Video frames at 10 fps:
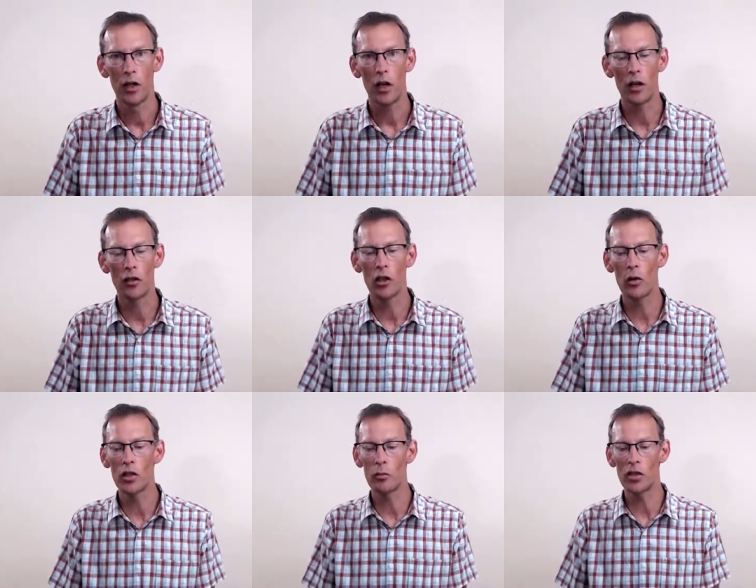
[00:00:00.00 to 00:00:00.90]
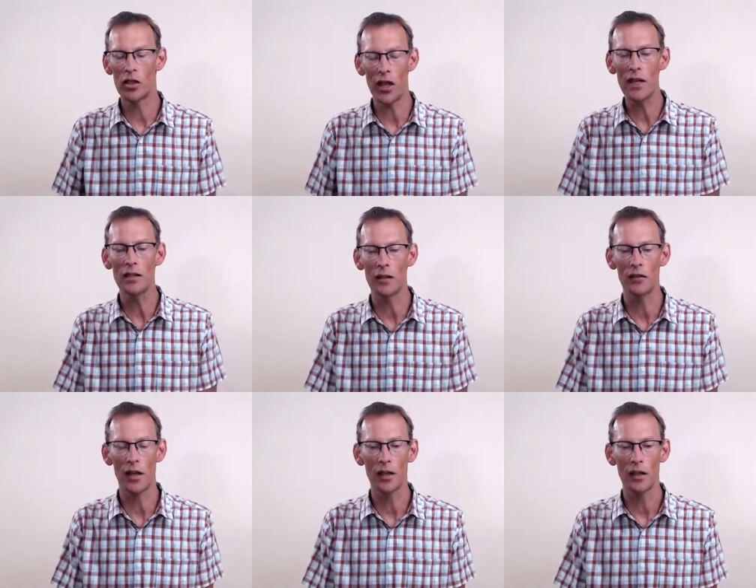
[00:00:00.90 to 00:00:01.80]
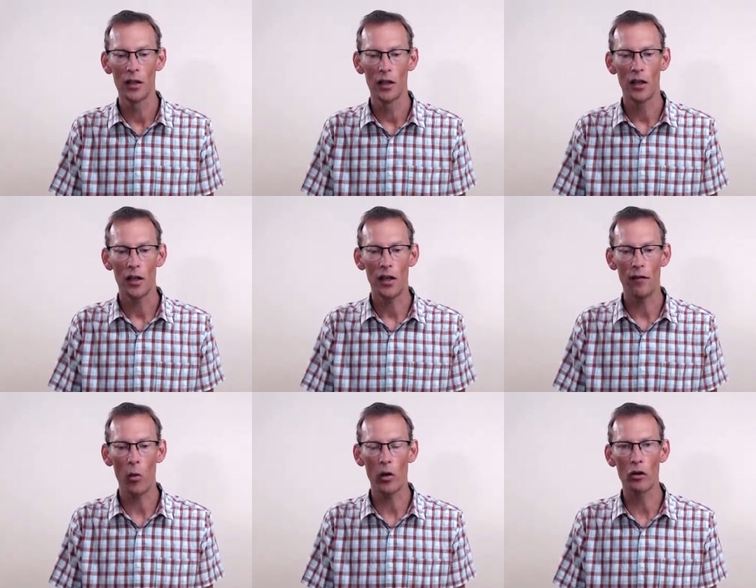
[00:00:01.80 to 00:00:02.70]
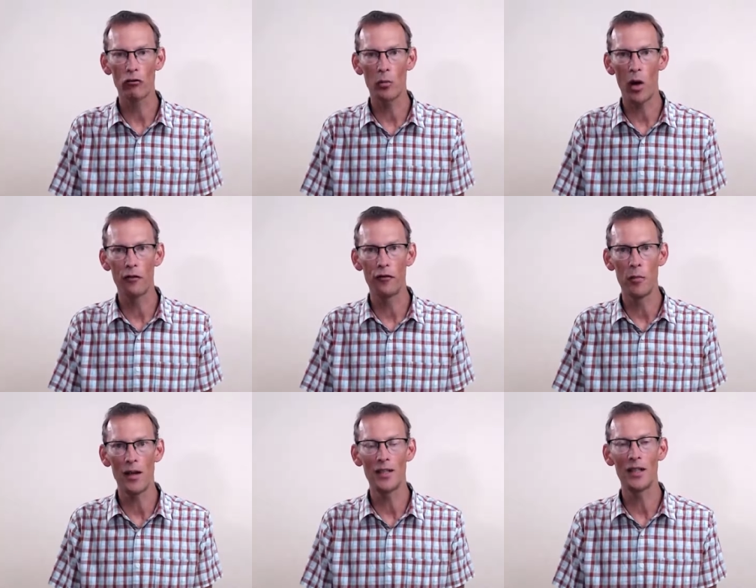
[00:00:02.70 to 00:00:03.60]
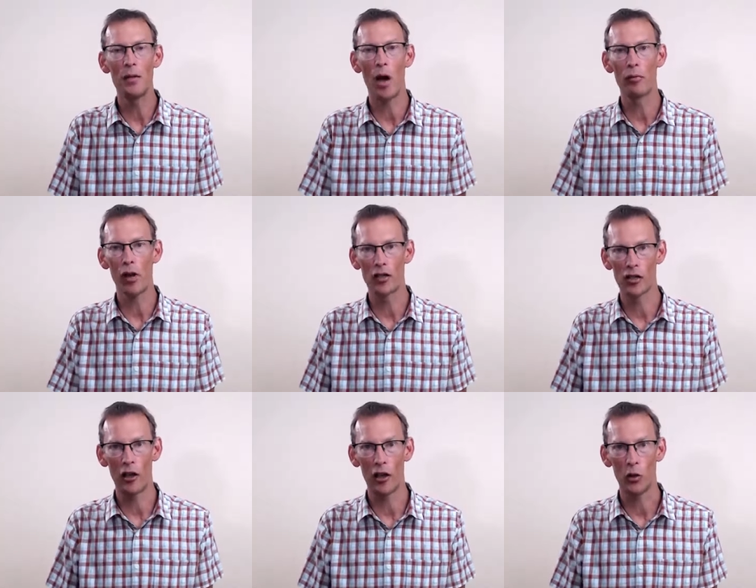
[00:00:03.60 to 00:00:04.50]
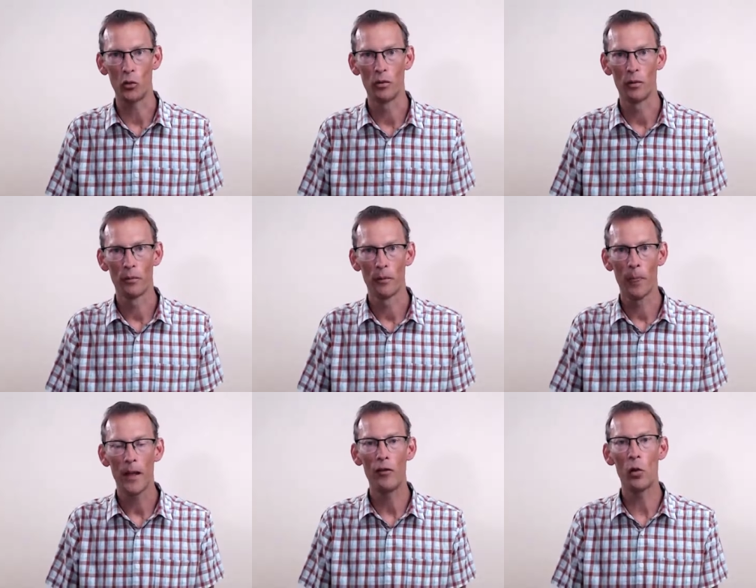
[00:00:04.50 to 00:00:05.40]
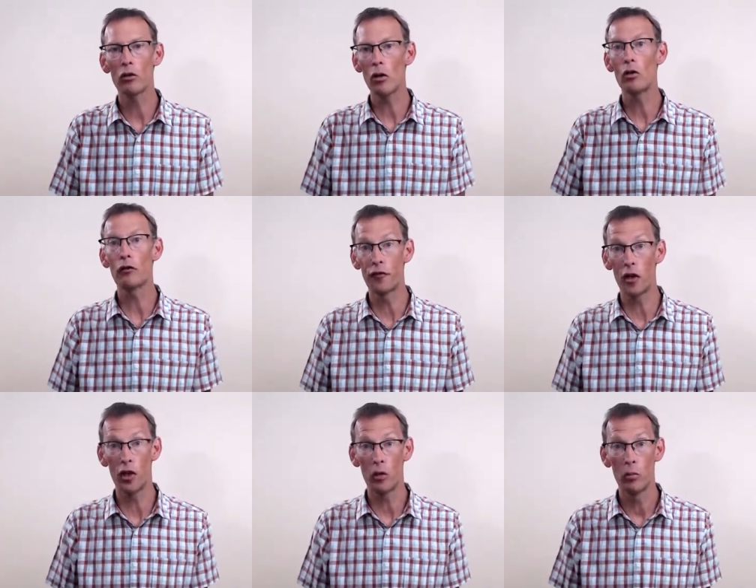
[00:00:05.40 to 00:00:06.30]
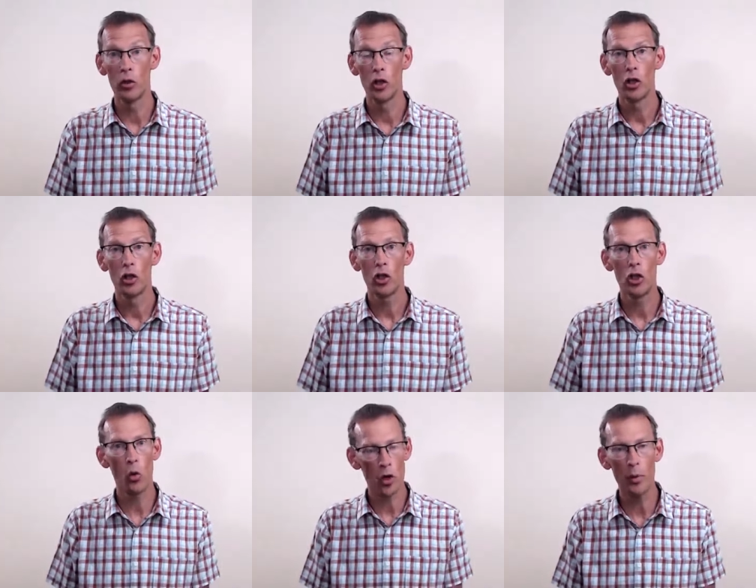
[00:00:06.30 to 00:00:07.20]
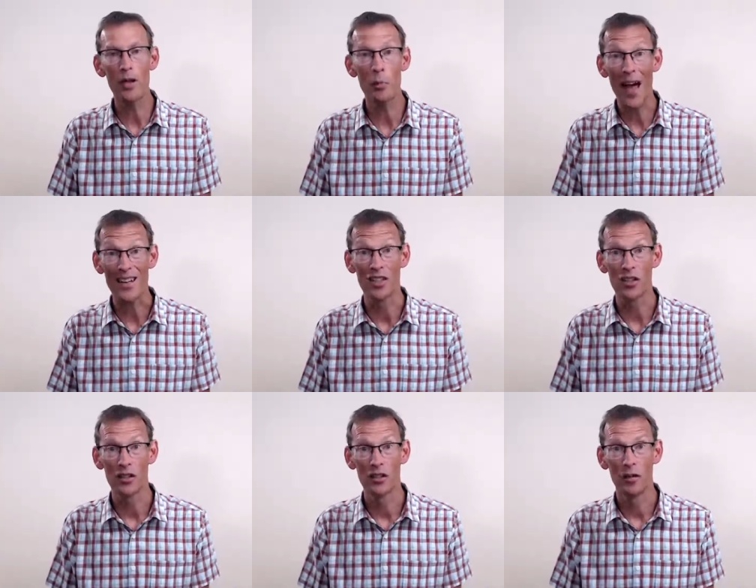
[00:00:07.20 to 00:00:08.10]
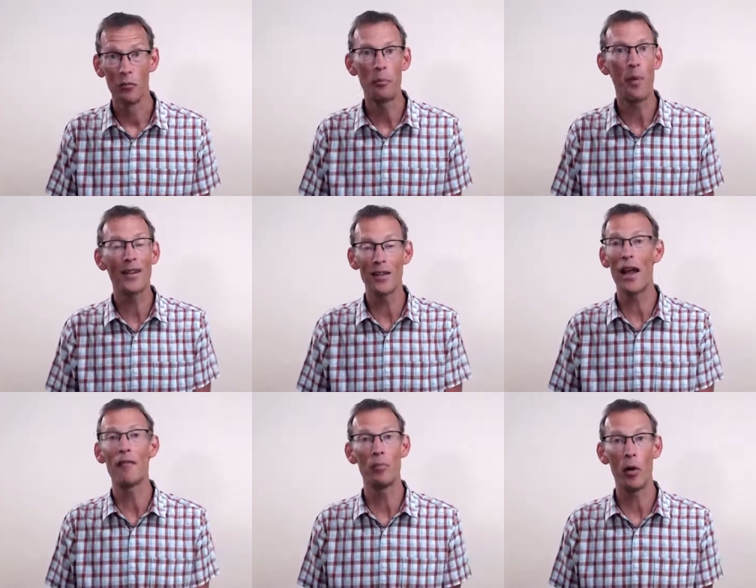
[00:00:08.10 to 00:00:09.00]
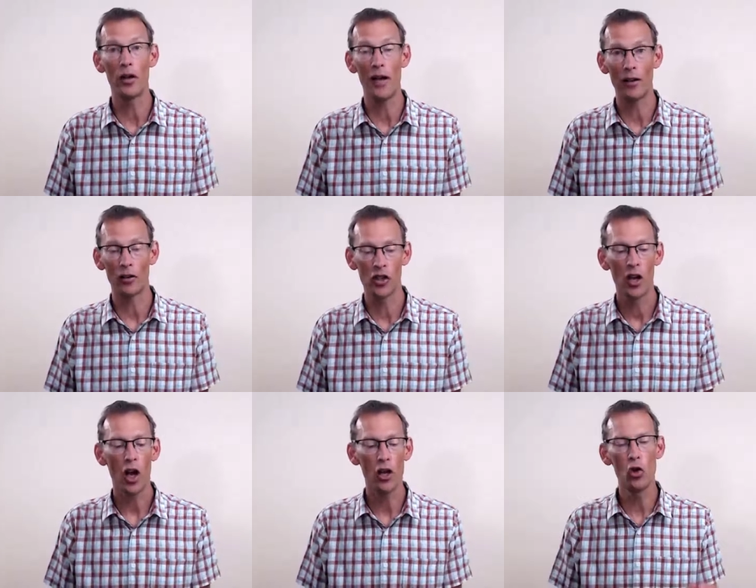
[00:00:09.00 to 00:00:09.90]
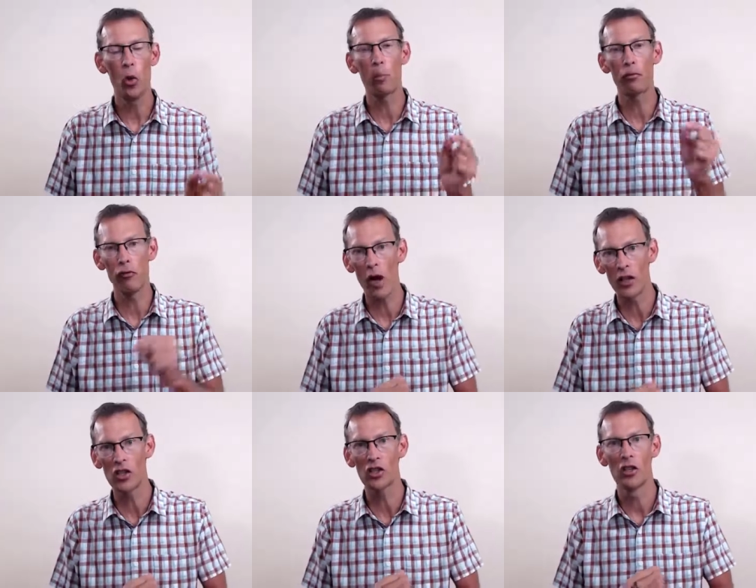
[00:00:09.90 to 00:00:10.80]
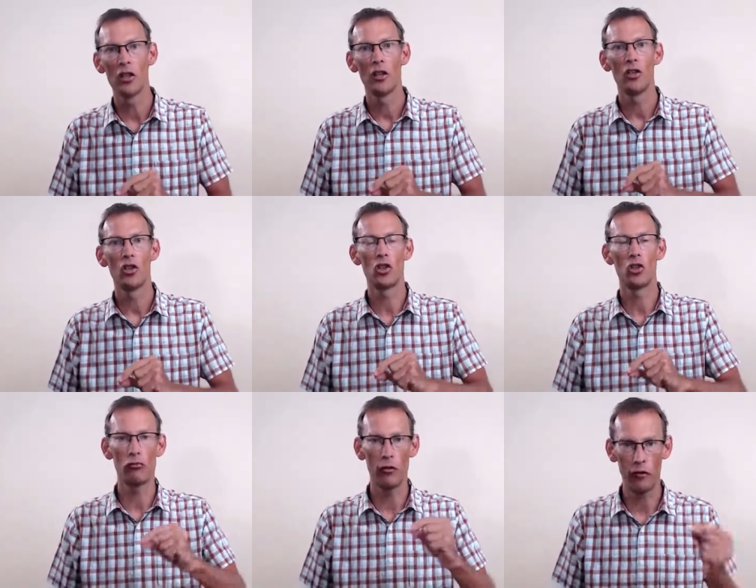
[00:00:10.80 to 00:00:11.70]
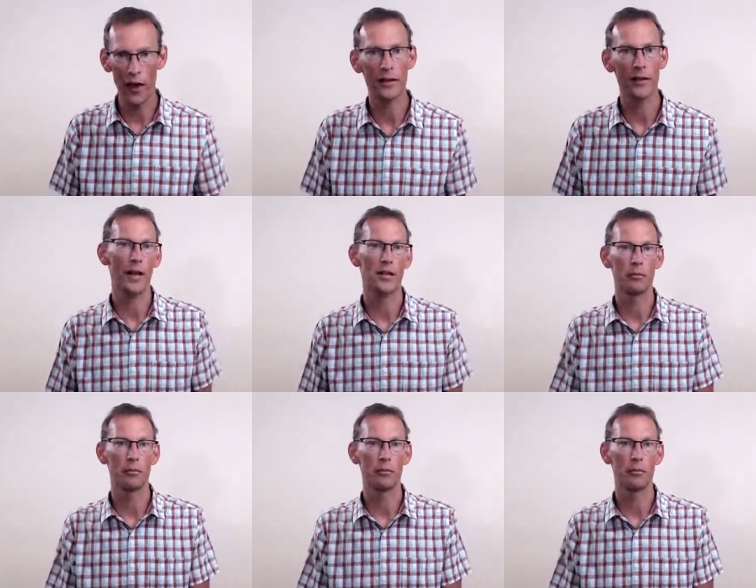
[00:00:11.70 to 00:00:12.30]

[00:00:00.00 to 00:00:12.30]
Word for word: And so it's a mistake to think if I want to grow my firm, I need to keep my prices low. If you want to grow your firm, you want to be the best, be better than everybody else, and your price should reflect that.